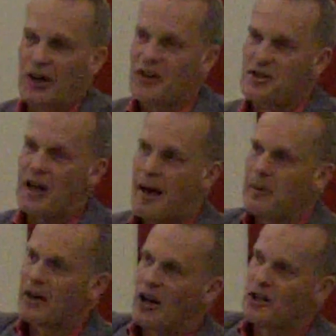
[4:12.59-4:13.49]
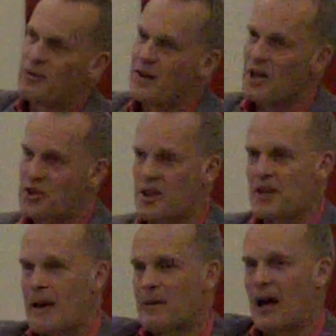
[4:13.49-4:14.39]
There's a Hemelinada Ridge,
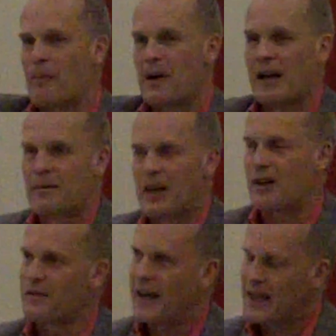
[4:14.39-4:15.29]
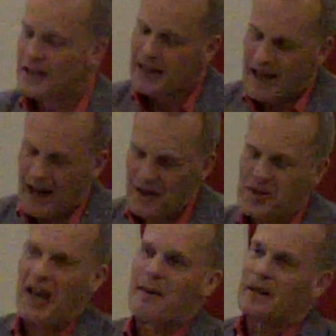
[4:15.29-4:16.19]
there's a Upper Hemelinada Valley,
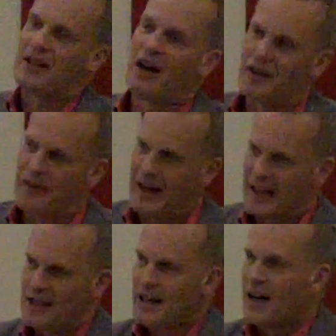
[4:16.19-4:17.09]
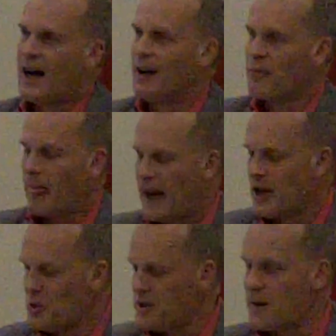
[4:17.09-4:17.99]
and there's a Hemelinada Valley.
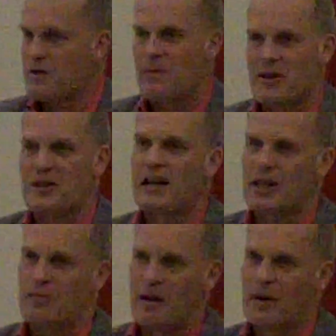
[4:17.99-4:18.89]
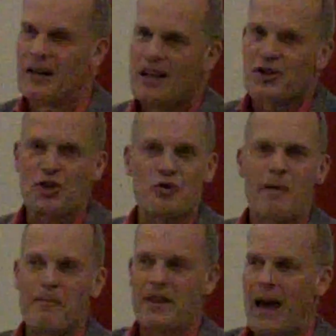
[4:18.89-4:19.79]
And it all seems a bit silly to me, but
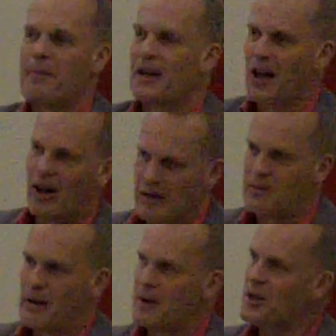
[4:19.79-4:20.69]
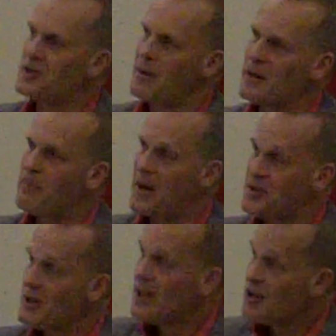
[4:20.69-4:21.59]
just remember the Hemelinada bit, because some of the
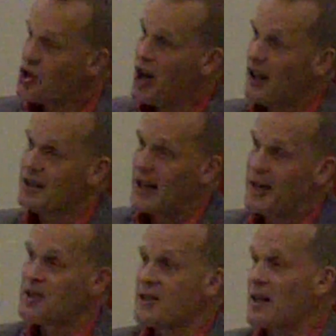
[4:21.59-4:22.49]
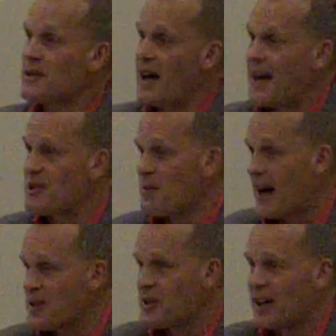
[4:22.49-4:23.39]
best Chardonnays, things like
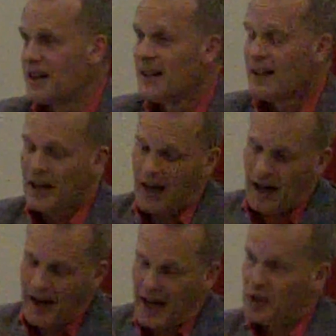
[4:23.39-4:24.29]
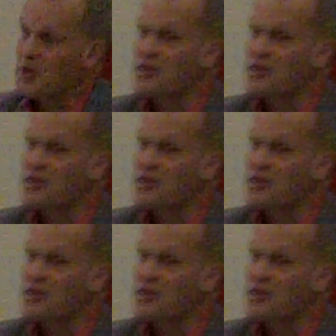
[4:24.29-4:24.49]
Ataraxia and